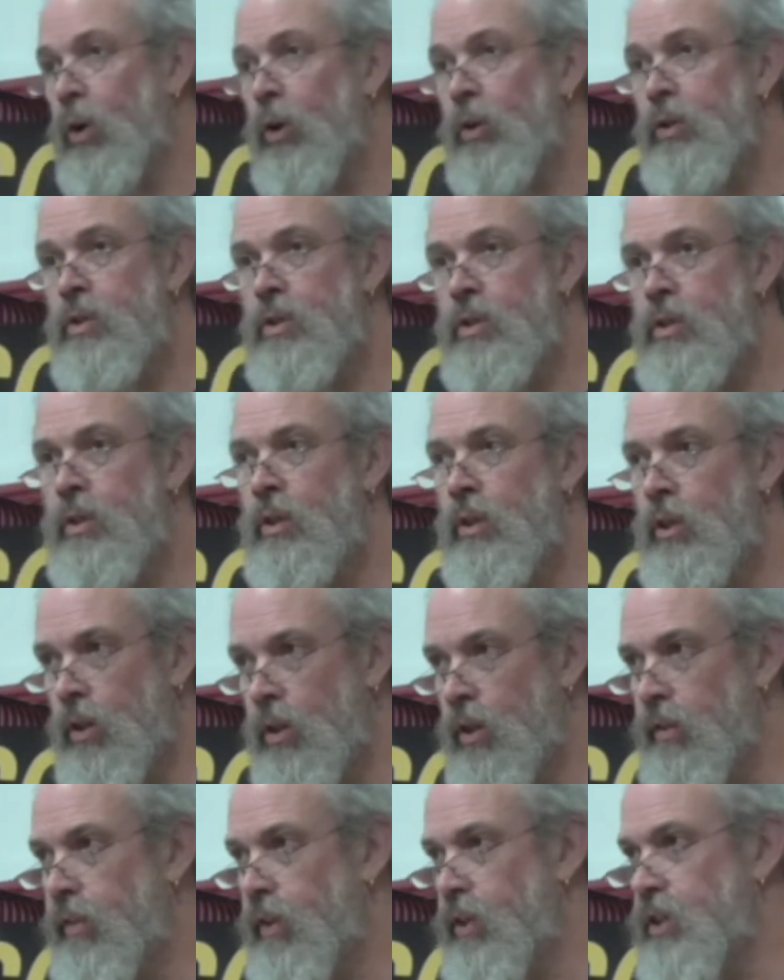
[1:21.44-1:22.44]
Gordon
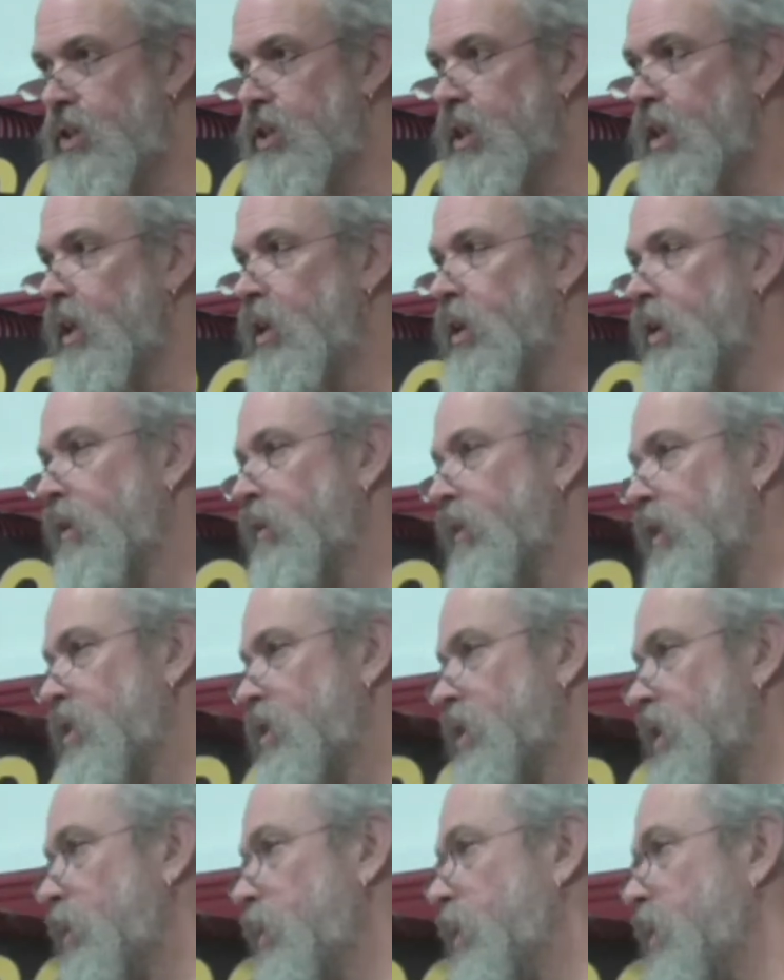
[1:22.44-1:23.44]
University, a
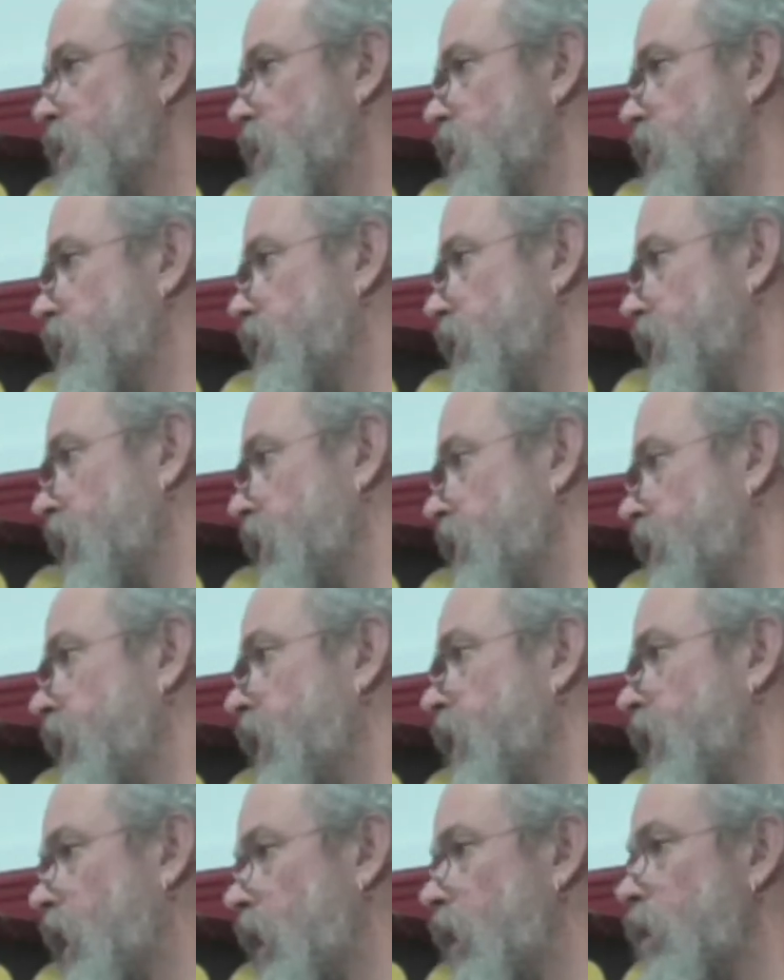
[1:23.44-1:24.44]
university which is
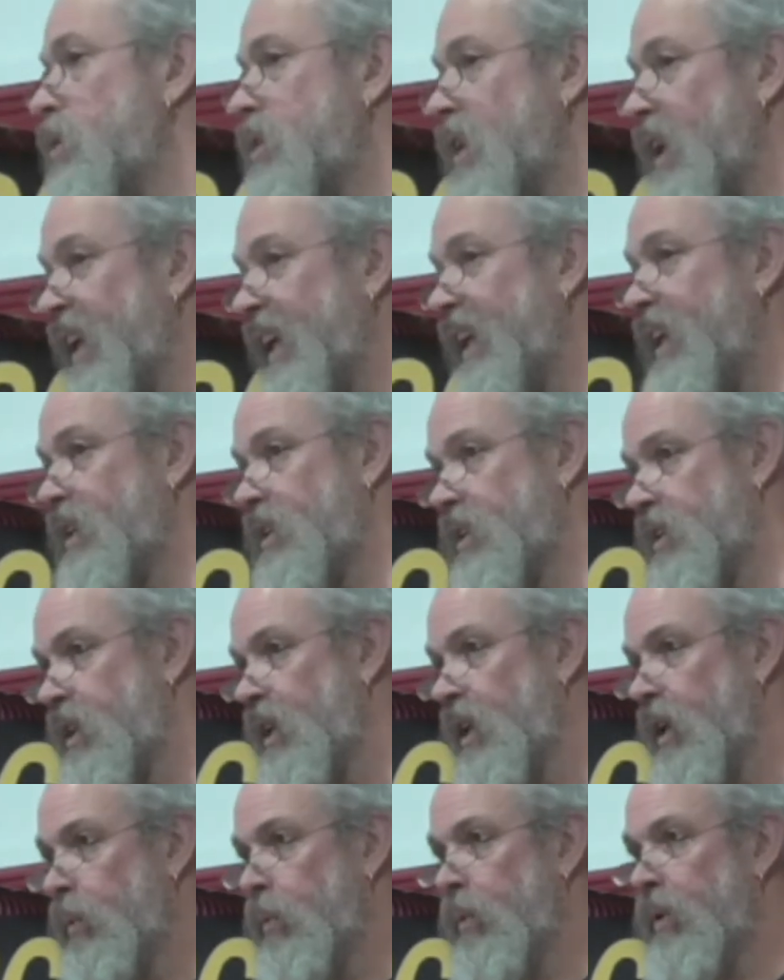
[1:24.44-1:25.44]
very close links
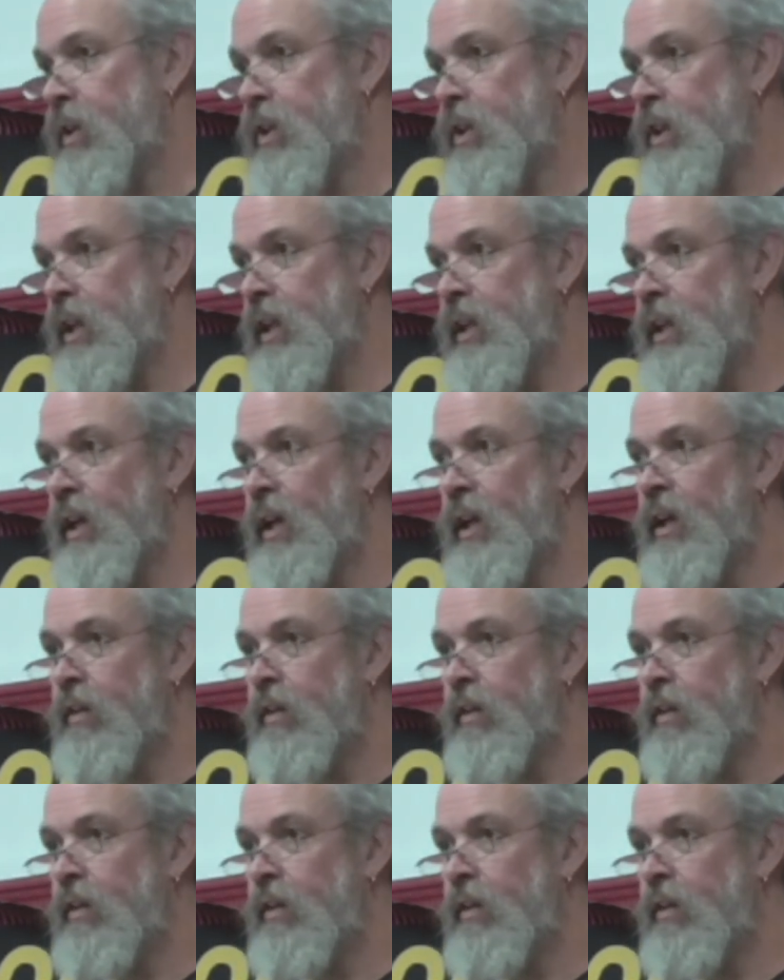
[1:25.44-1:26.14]
with the